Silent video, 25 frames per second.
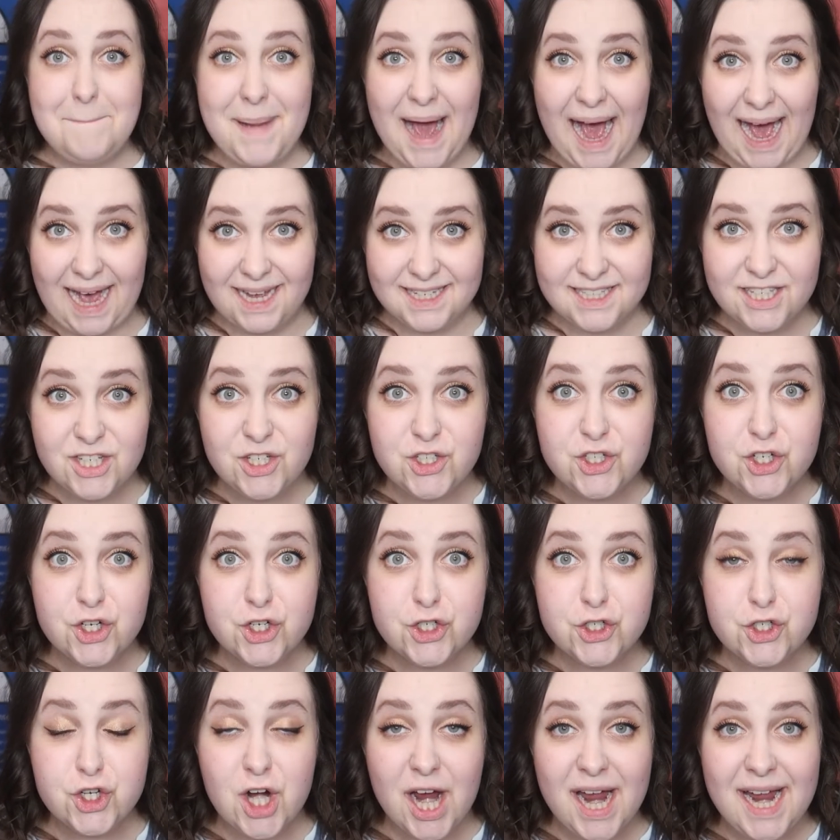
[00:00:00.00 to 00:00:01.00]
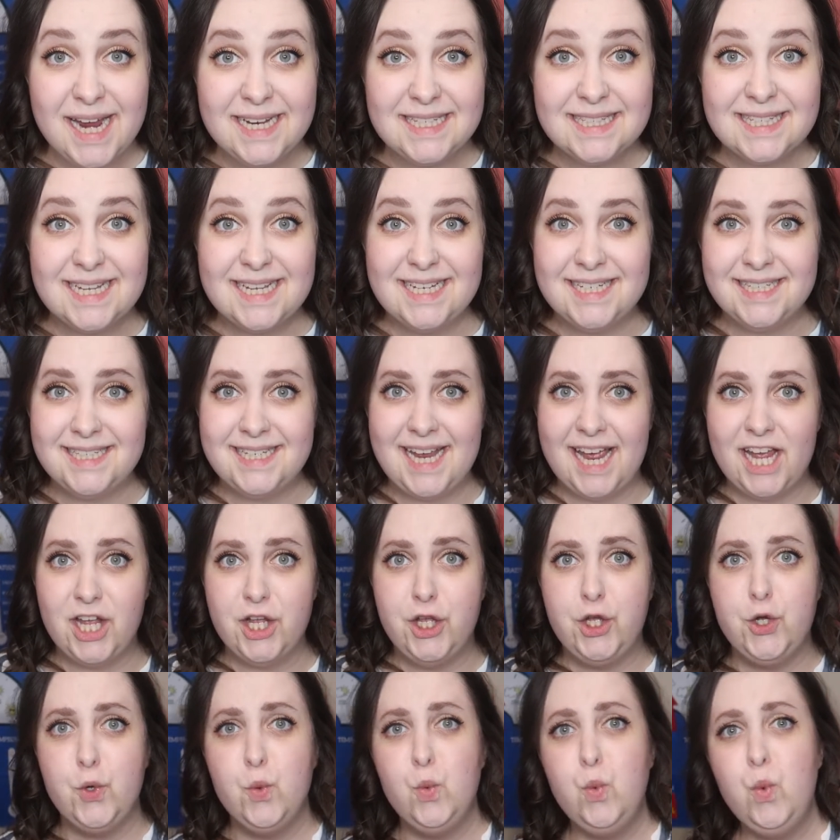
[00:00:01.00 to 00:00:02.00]
Passenger trains can
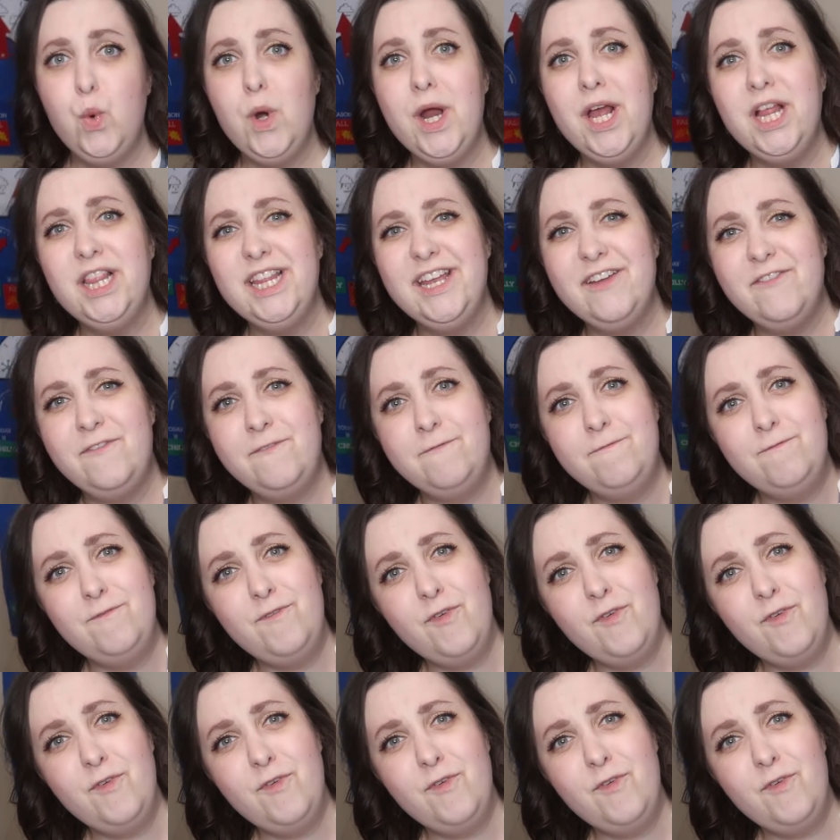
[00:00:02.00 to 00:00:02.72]
take you really